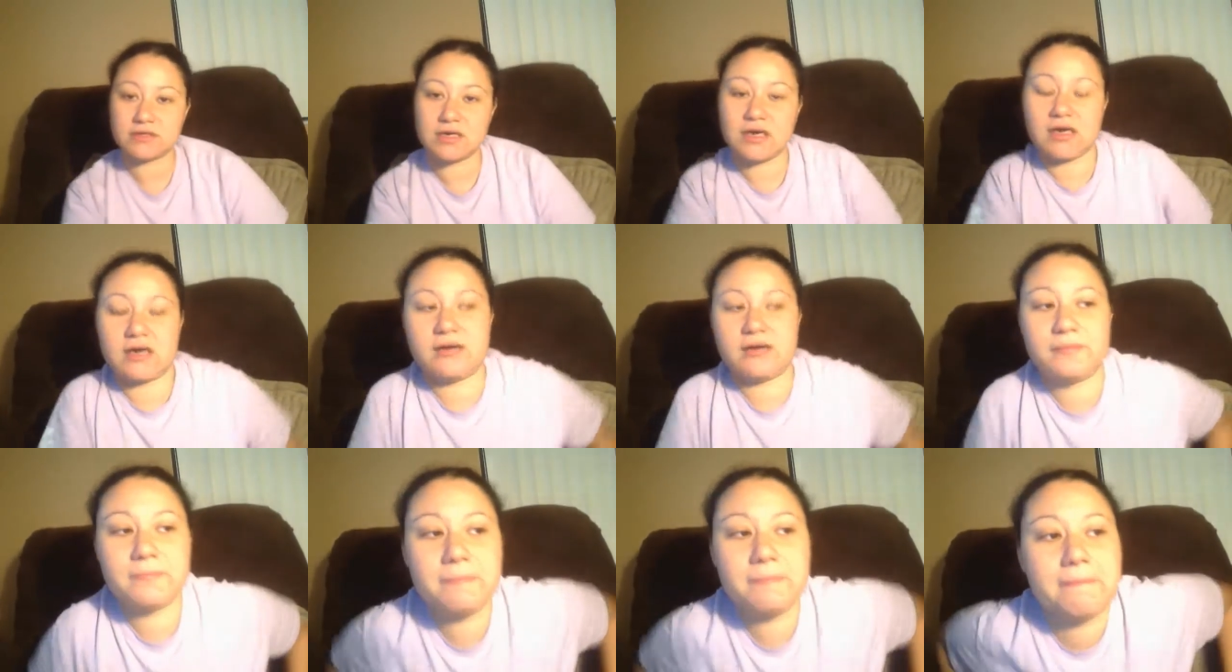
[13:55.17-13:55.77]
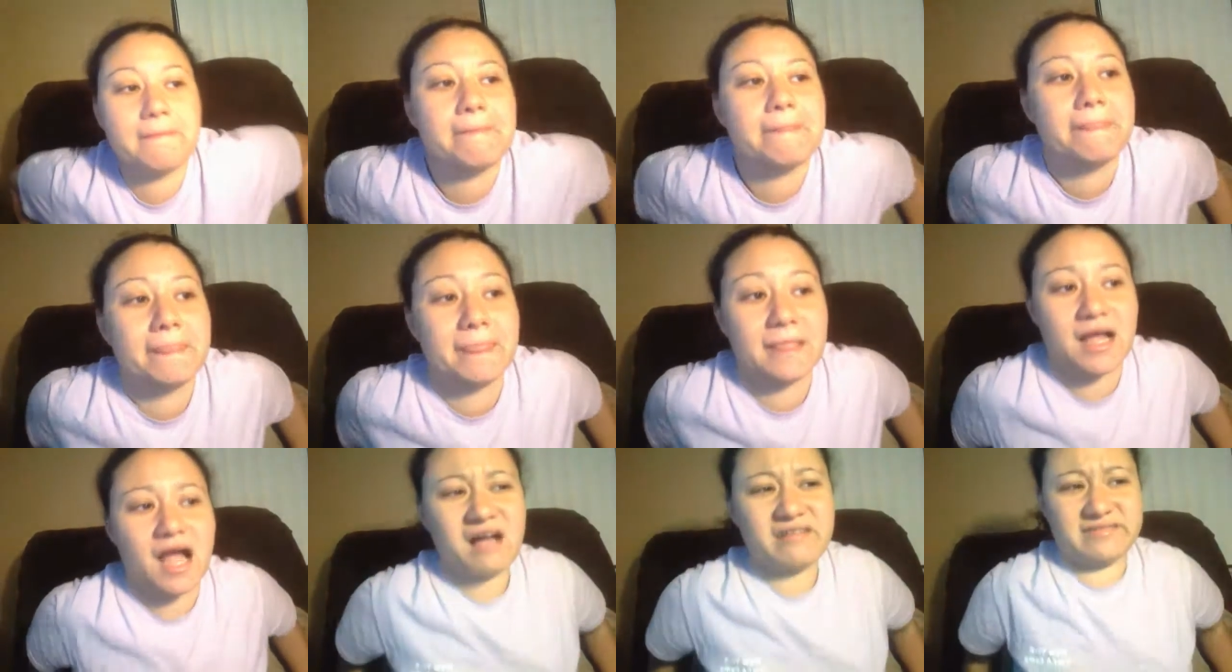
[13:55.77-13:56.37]
Um,
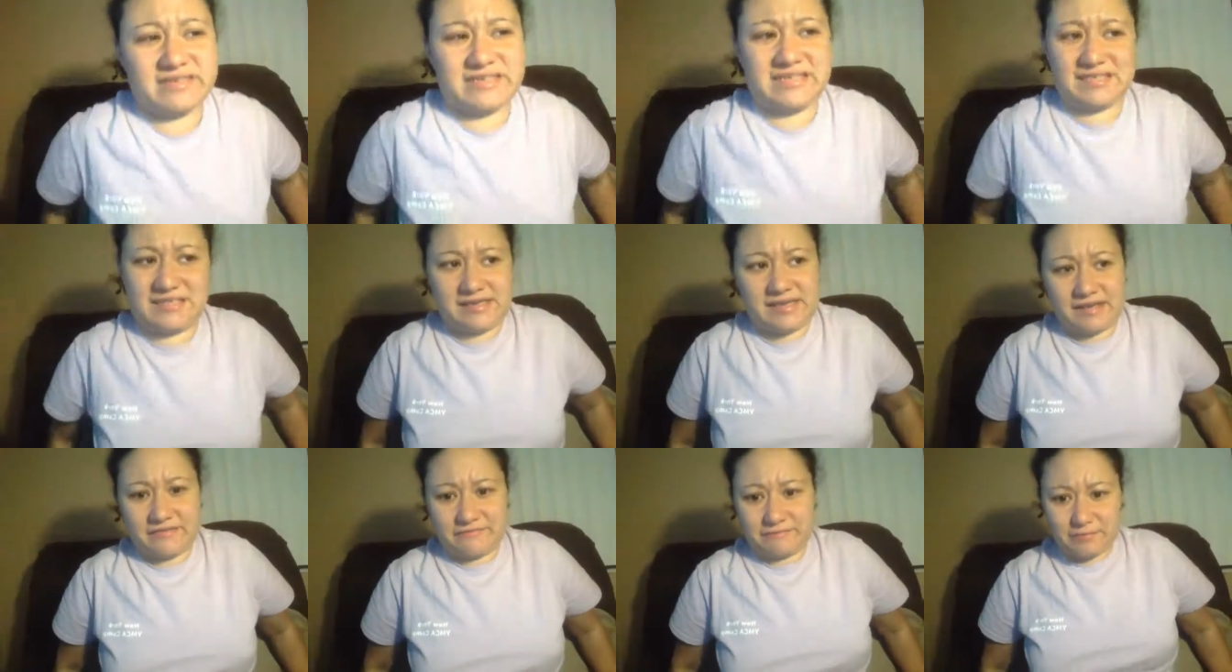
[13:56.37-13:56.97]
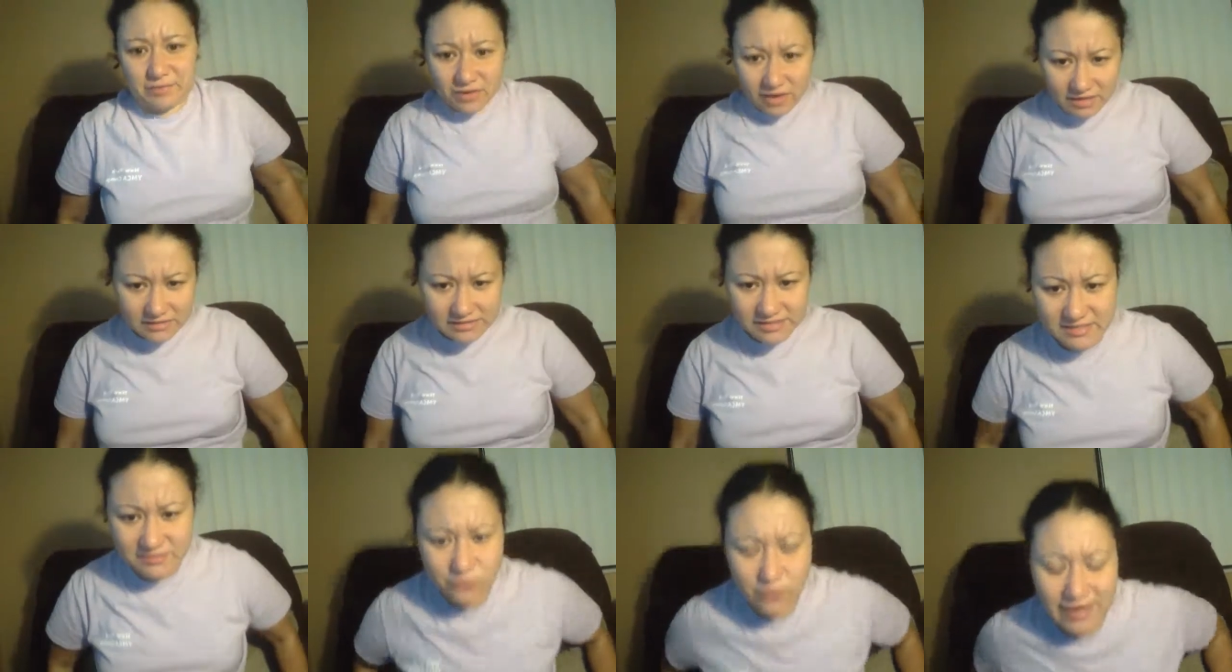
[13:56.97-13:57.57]
obviously, I've put
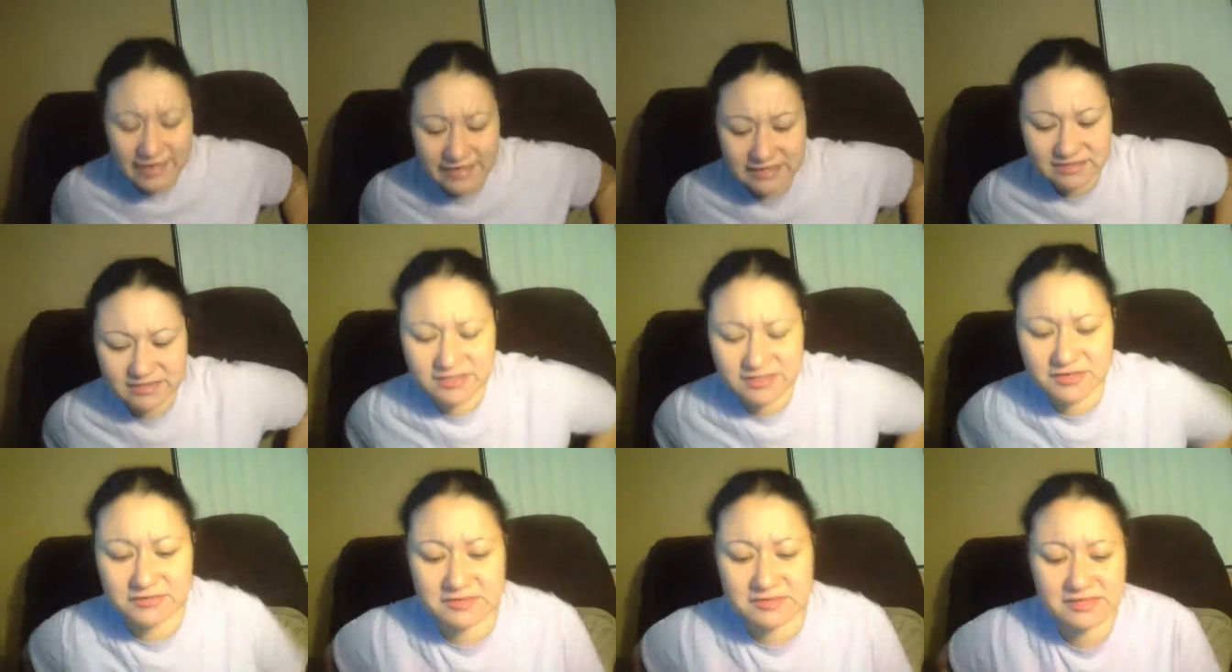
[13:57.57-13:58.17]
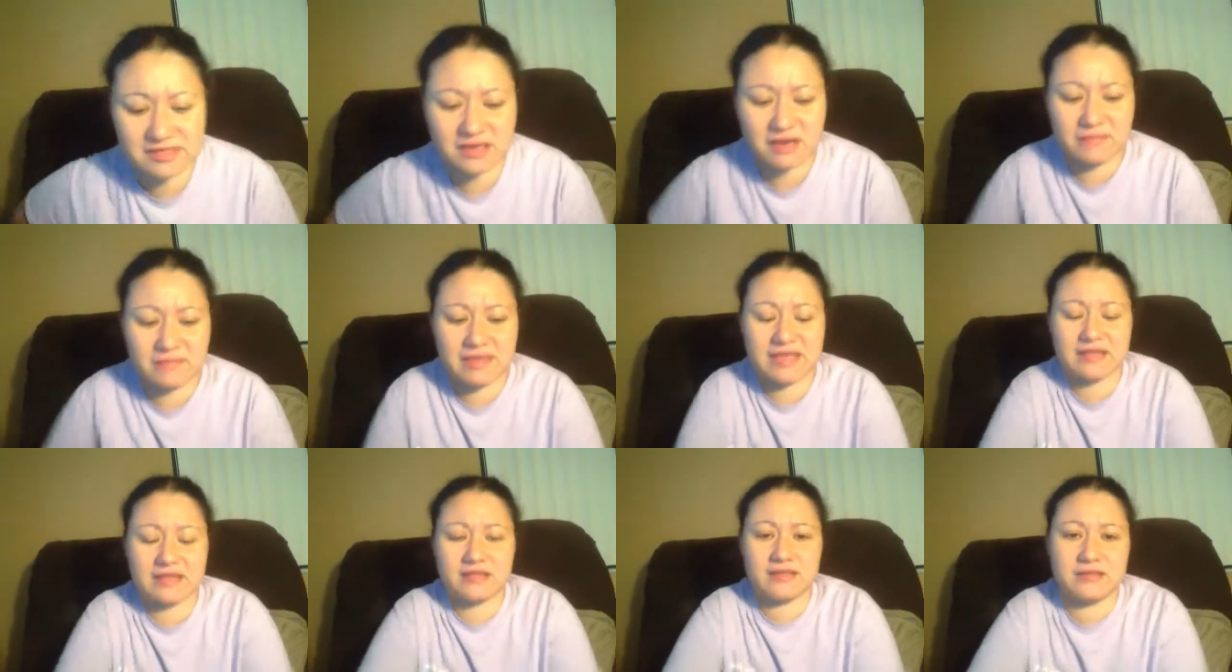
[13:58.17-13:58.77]
on some weight, so it's going to
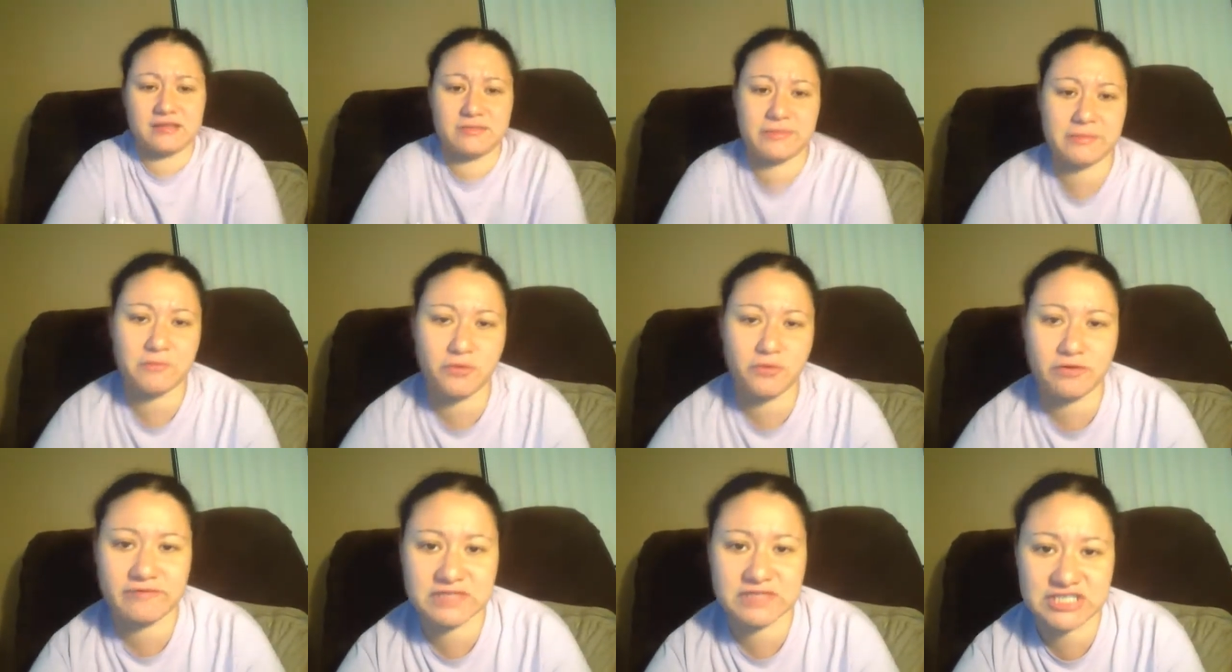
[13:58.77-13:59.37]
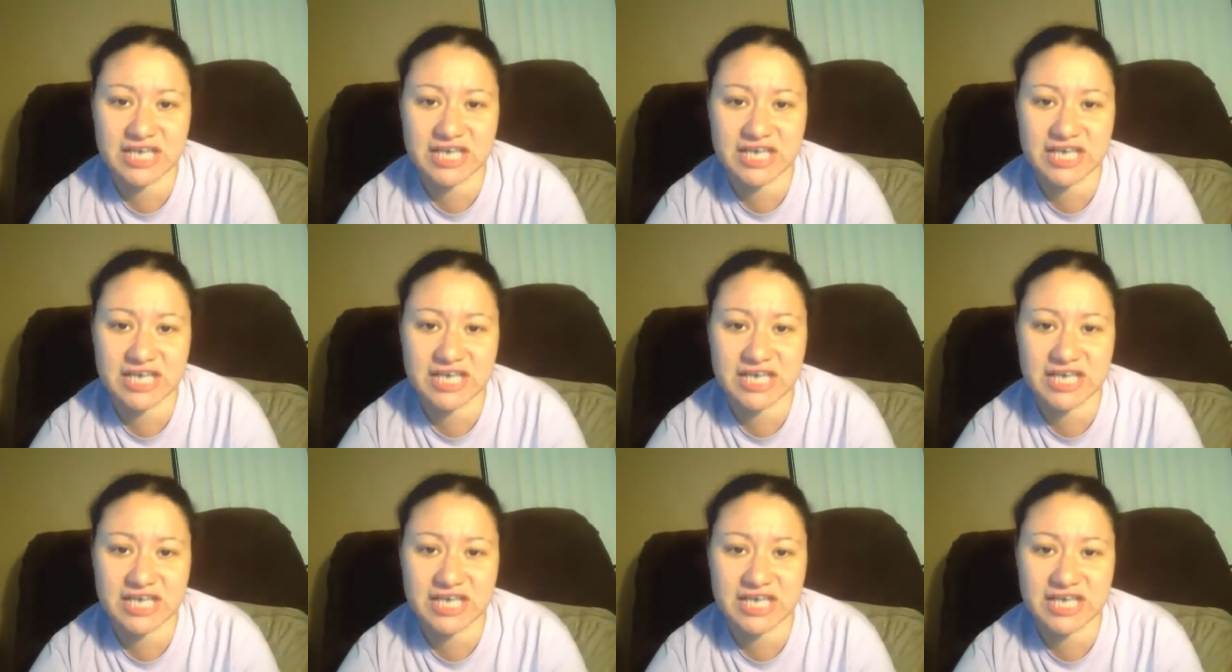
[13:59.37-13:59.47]
make it a little bit more of a